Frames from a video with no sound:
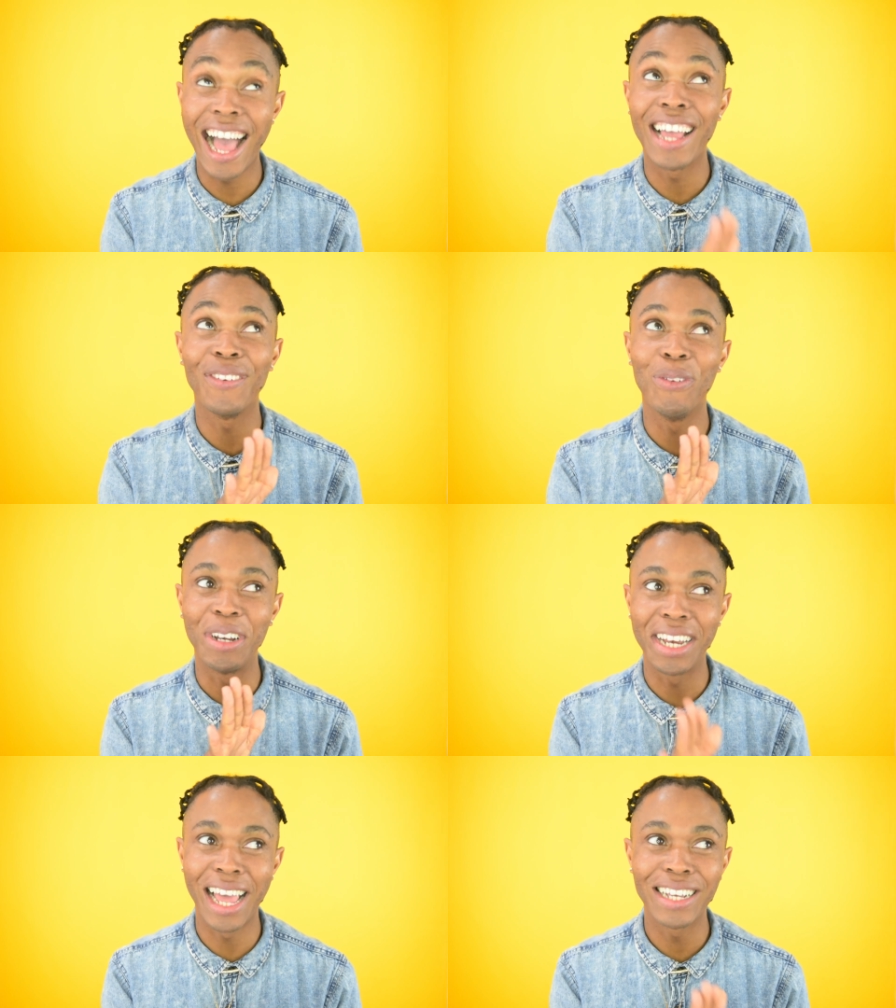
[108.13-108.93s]
I would
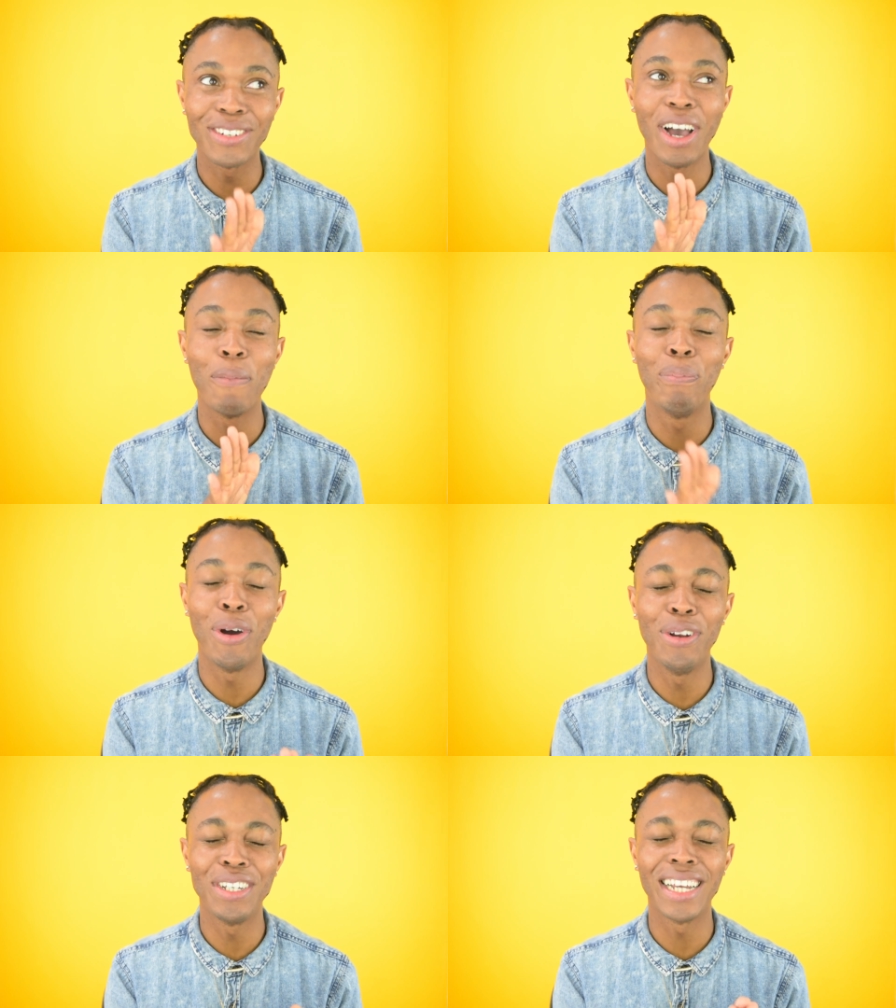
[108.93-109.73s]
like to
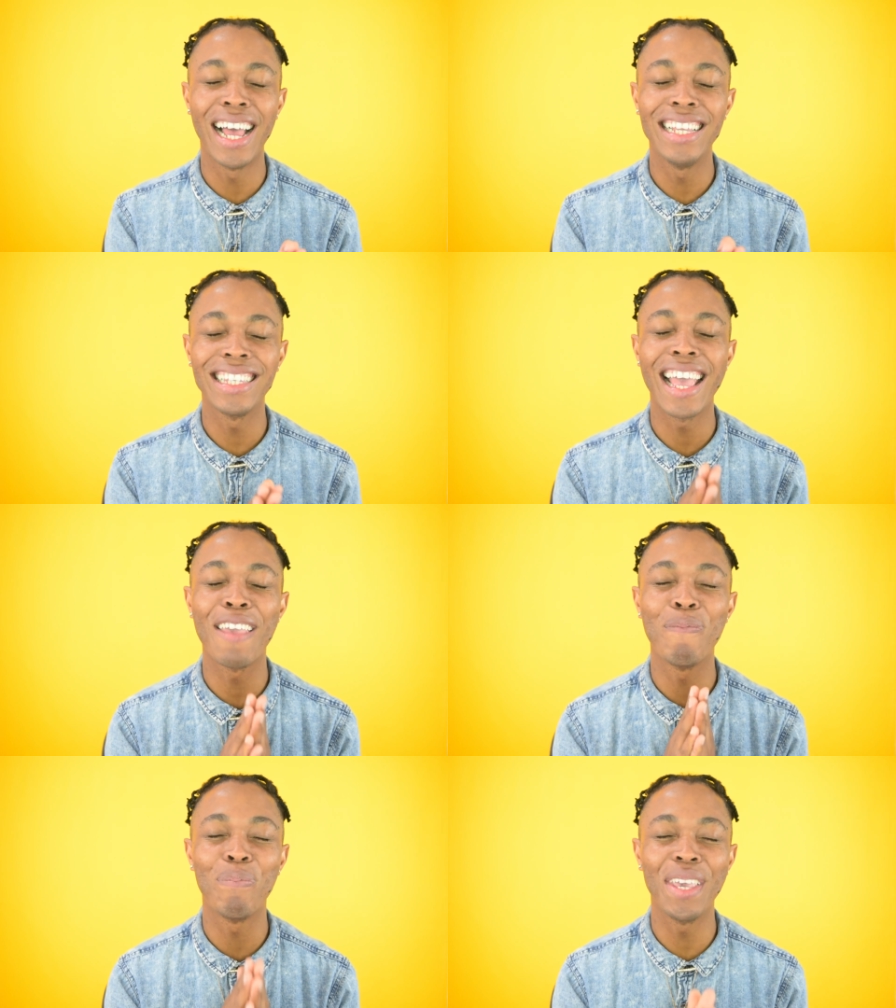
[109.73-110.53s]
apologize
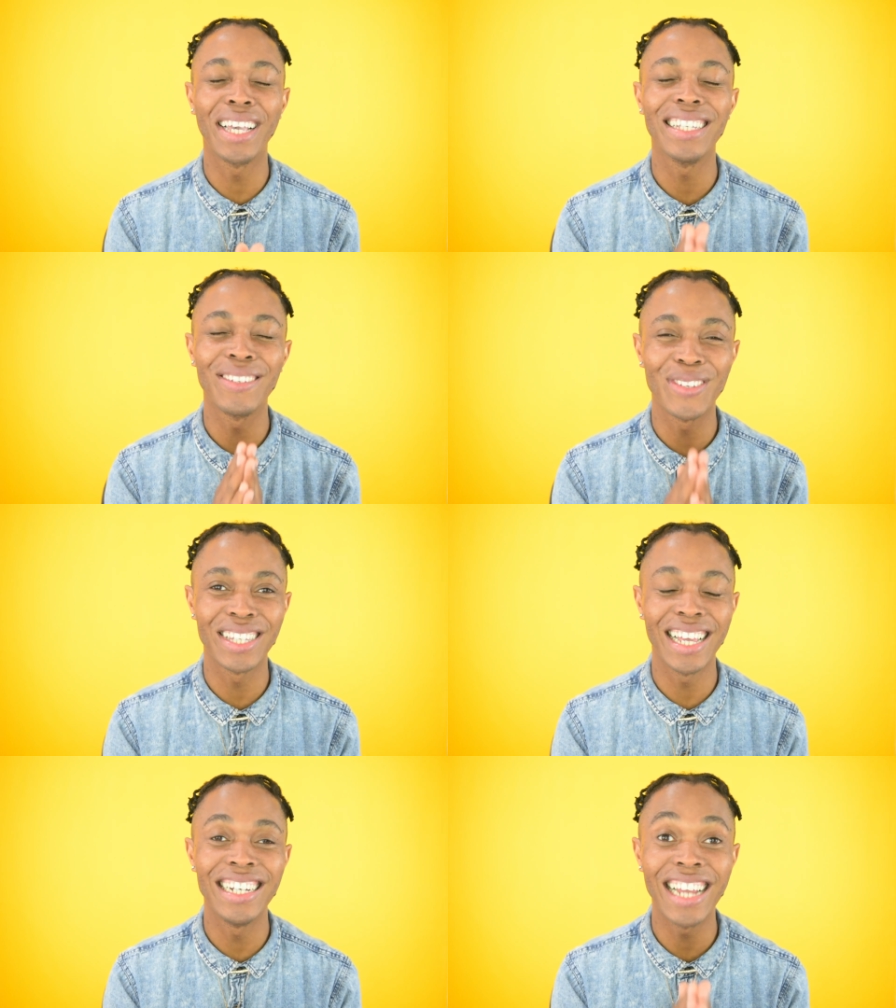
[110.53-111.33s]
to
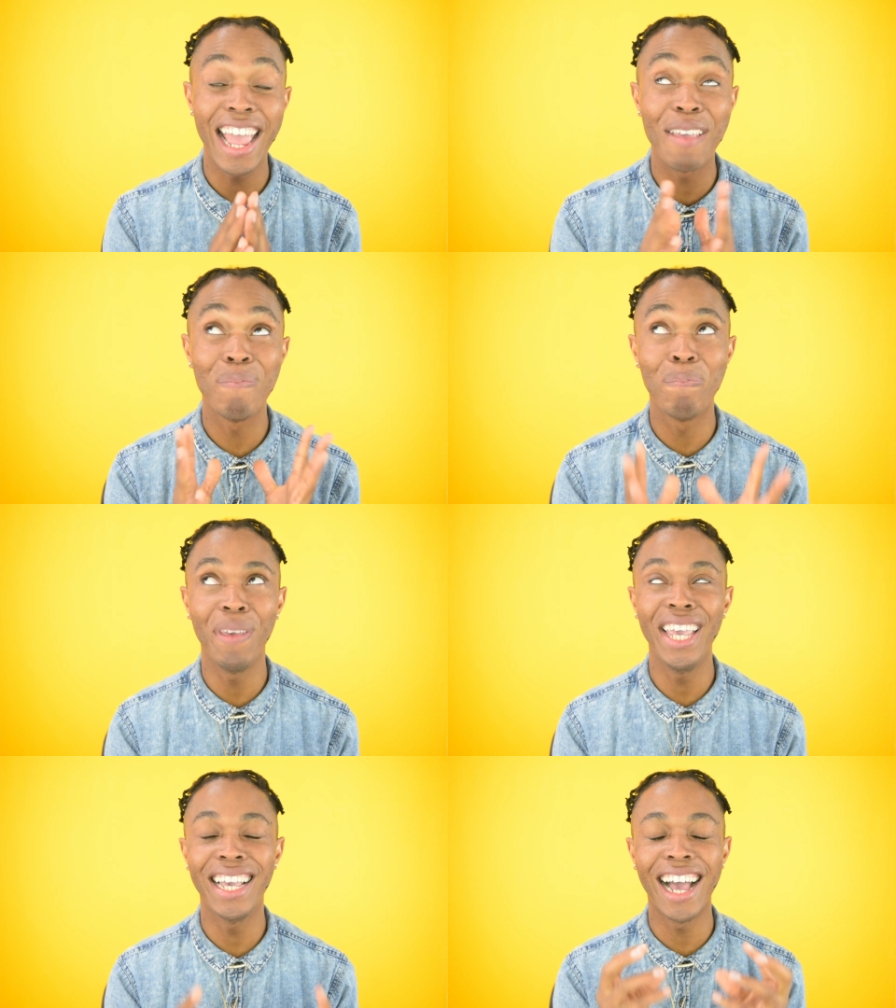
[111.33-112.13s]
send a
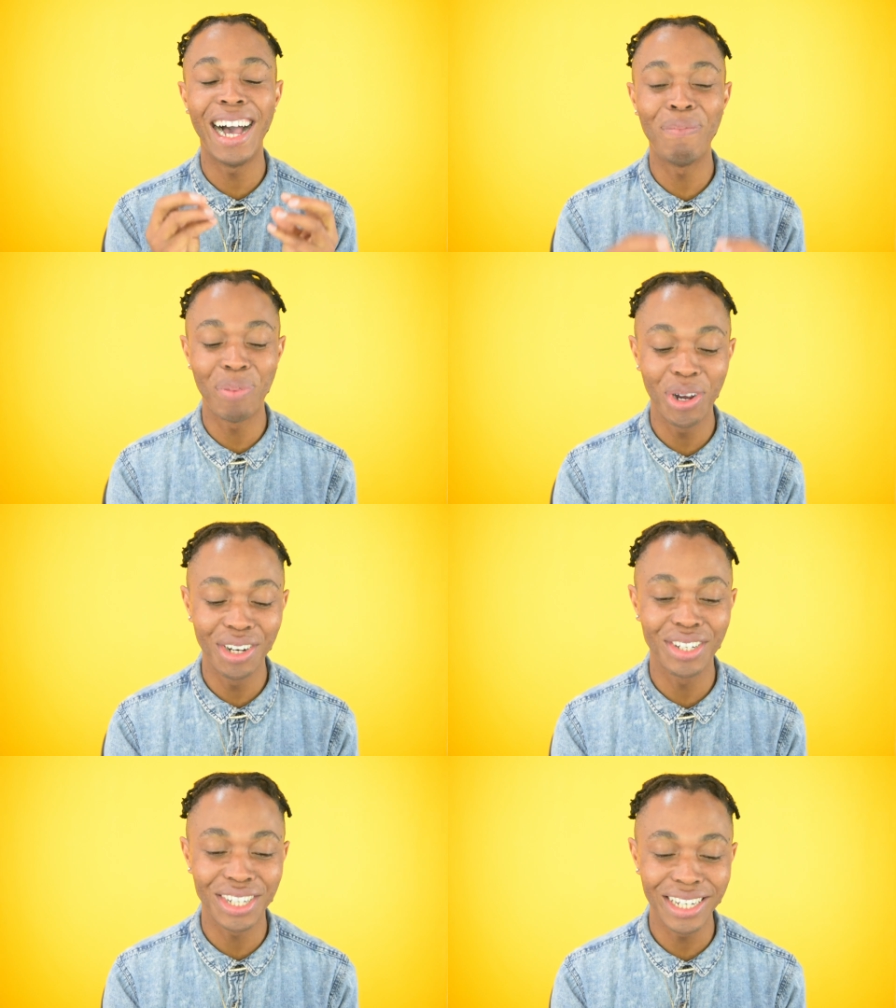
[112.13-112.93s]
big
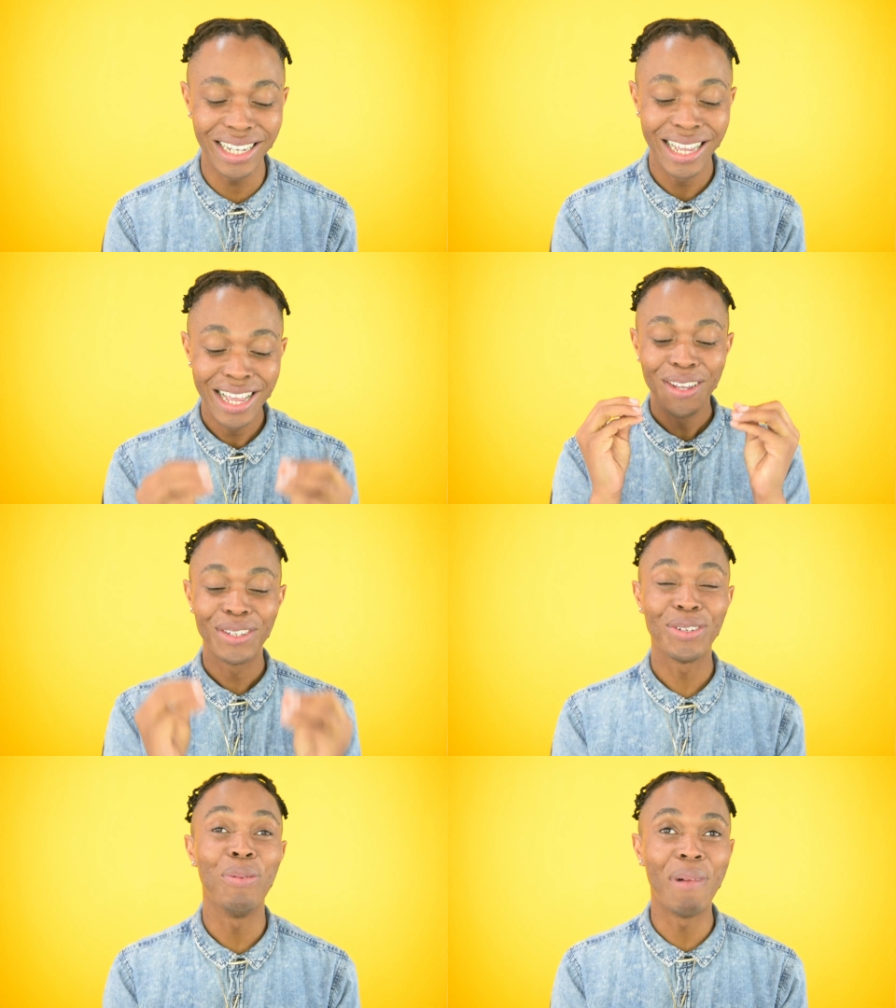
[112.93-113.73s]
apology
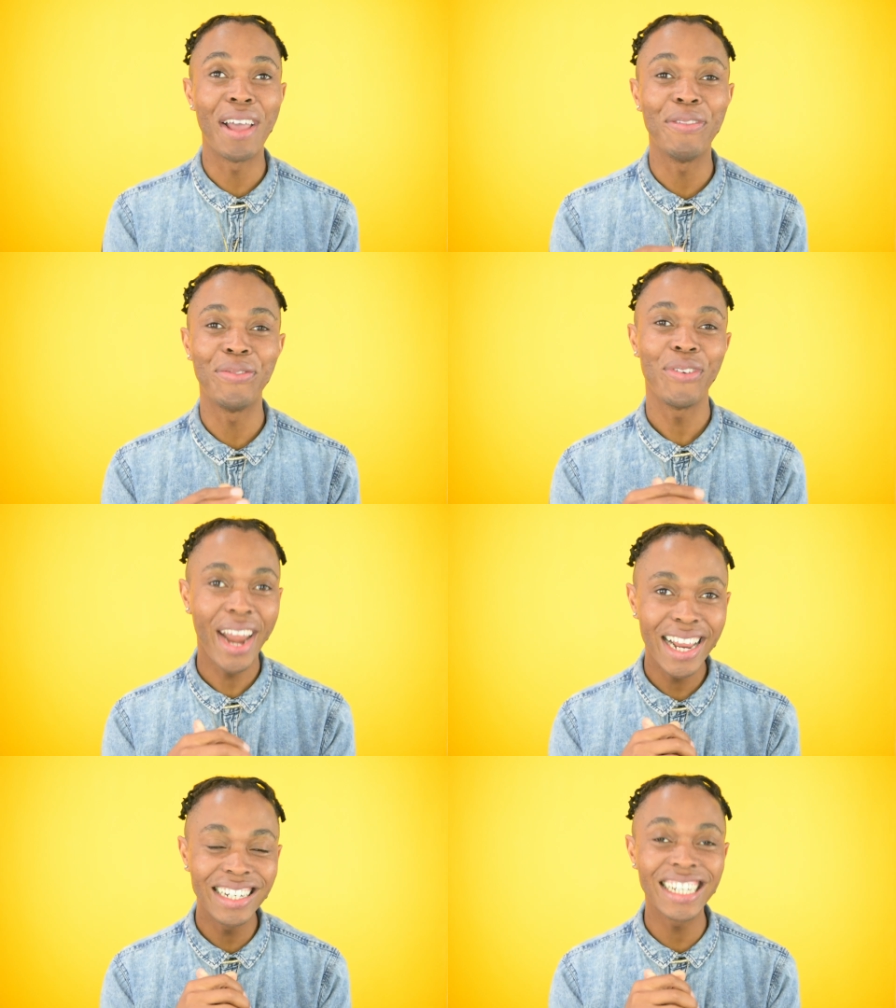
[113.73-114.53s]
to my
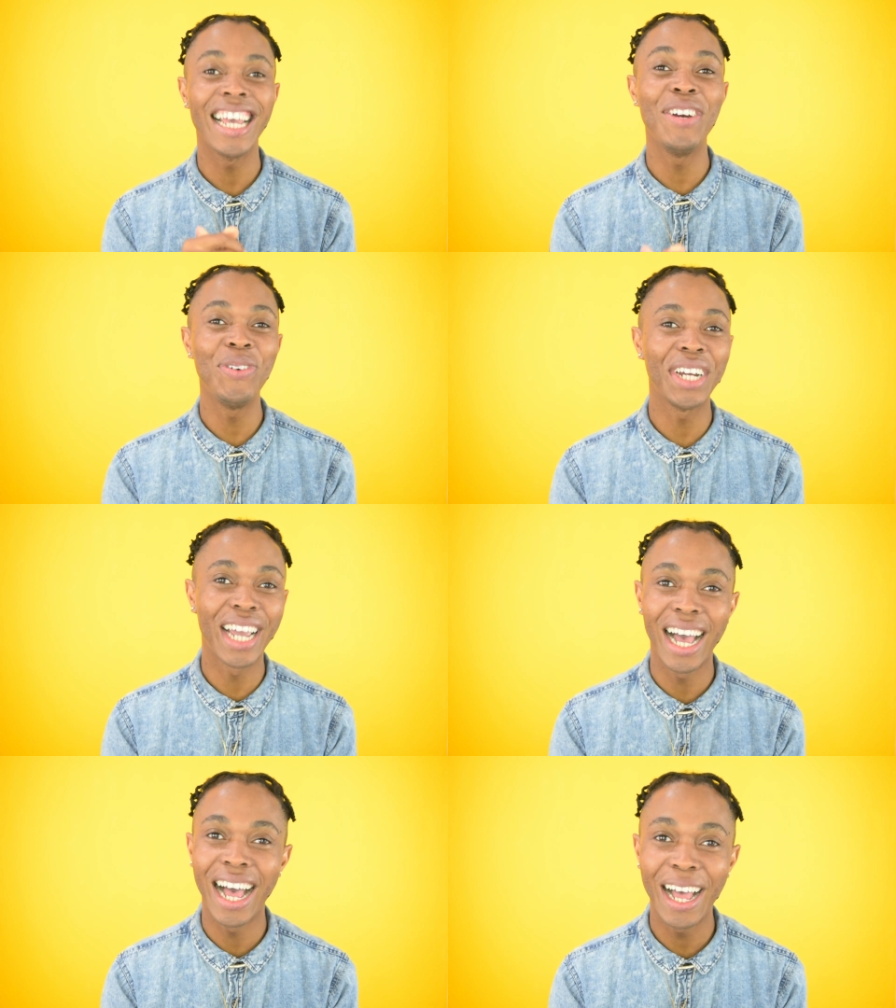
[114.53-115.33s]
friend
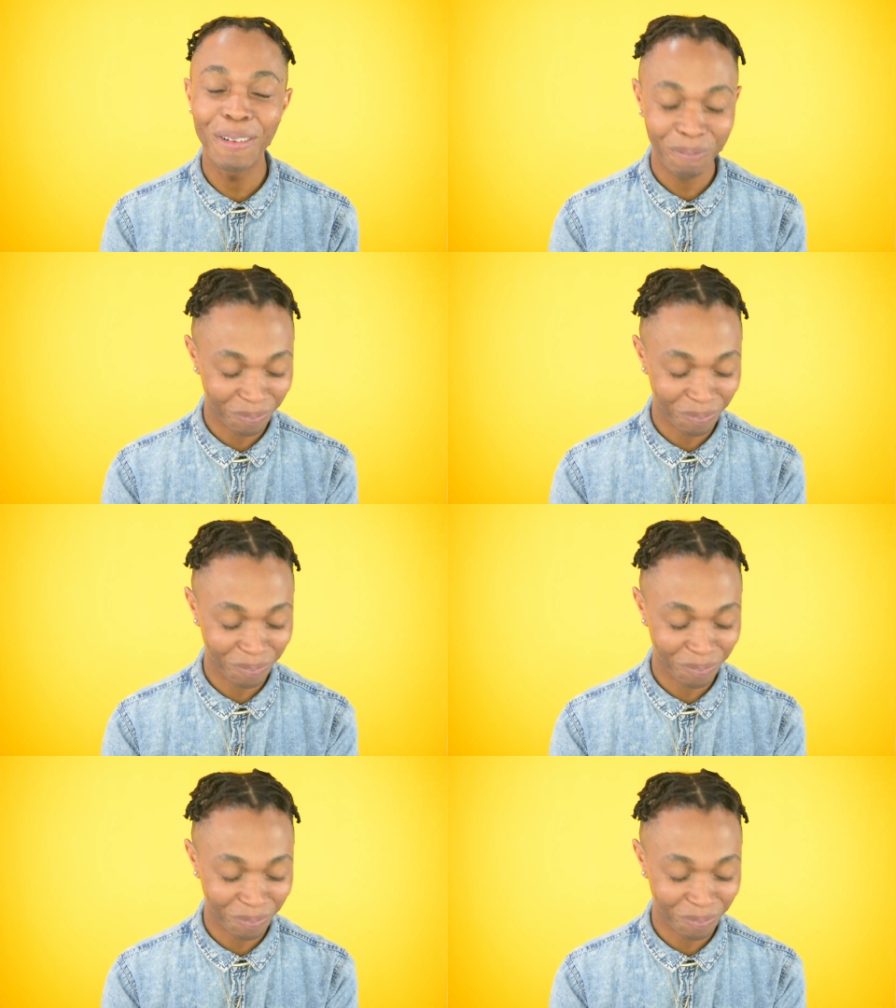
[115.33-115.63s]
Erica.